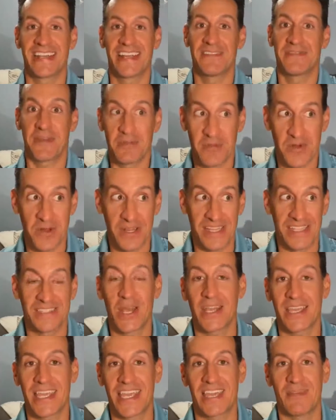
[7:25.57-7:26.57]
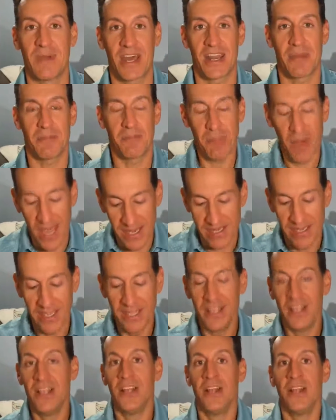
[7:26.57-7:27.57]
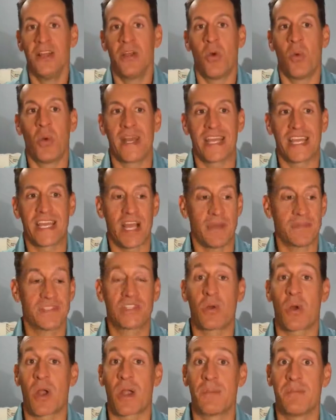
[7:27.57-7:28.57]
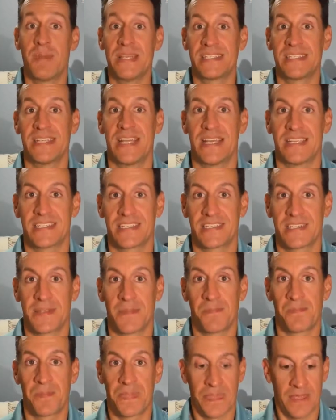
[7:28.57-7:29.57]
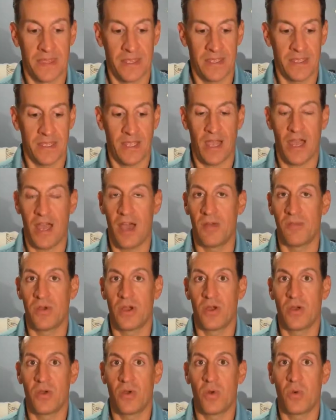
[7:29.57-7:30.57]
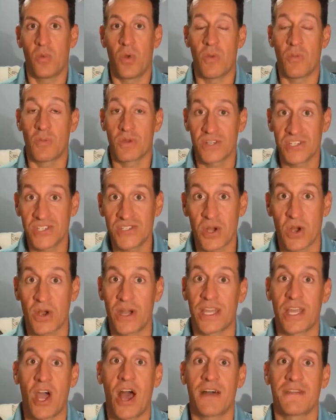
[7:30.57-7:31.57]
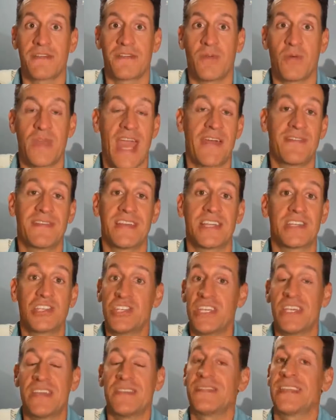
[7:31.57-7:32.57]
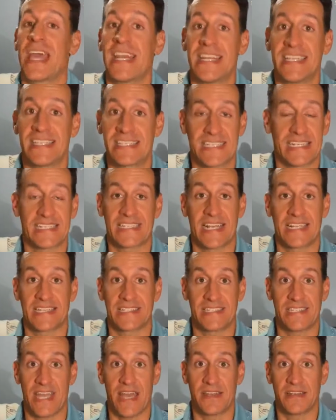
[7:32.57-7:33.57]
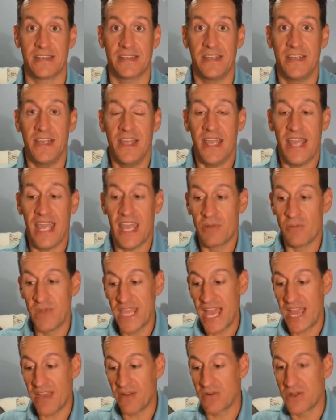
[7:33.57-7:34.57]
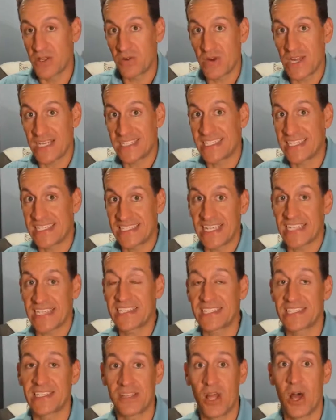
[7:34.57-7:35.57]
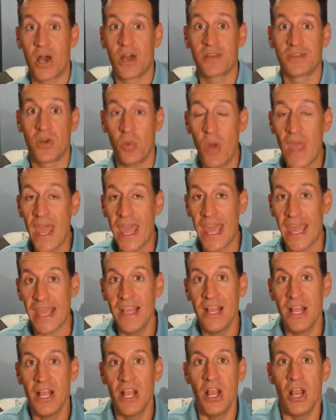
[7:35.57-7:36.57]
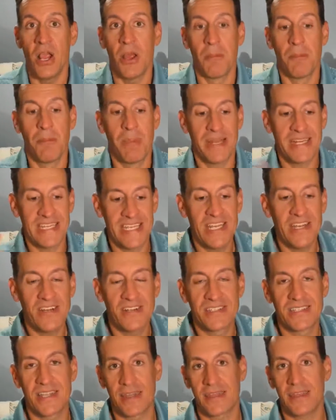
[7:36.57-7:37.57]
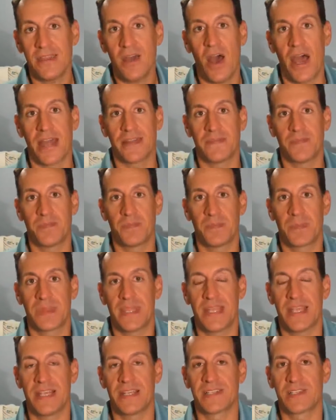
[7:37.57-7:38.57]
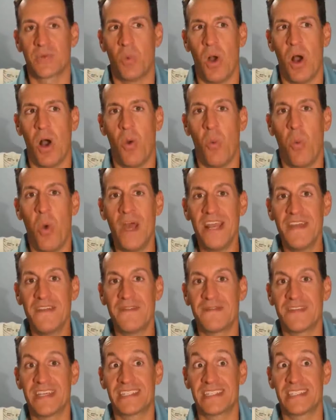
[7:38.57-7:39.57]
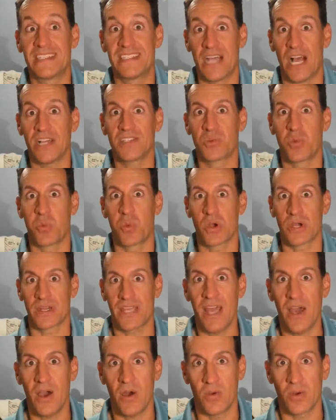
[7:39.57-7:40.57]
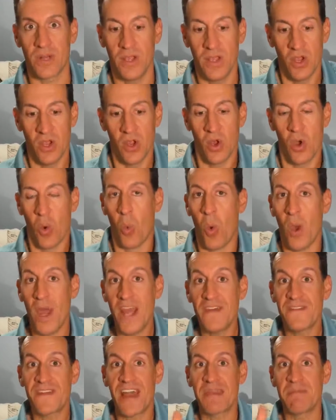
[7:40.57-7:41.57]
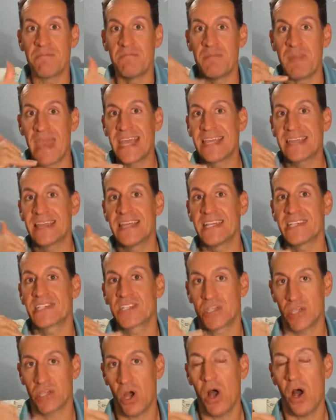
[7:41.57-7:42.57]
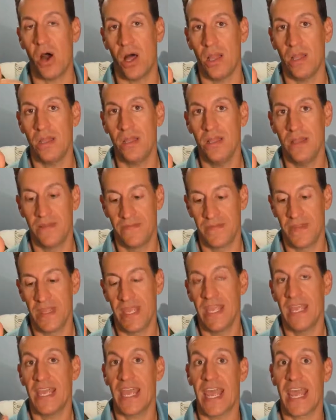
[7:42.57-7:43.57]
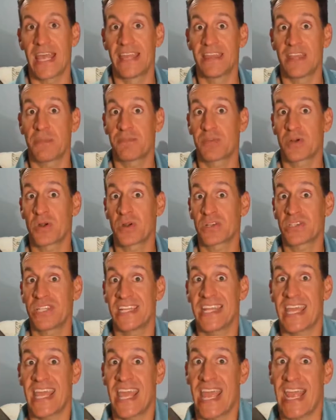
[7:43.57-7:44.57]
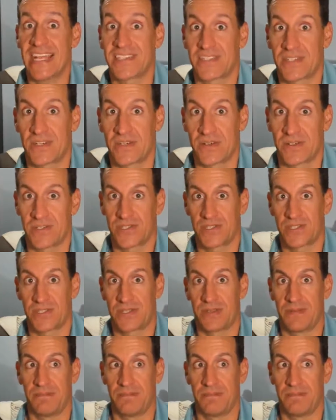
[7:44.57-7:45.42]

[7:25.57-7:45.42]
If I'm really talking about it, but when it comes to our business, um, when we're starting off, we haven't achieved any success yet, and we ha- we create successes along the way. But here's the thought: is well, what if this does work out? What if I make this call and the person answers?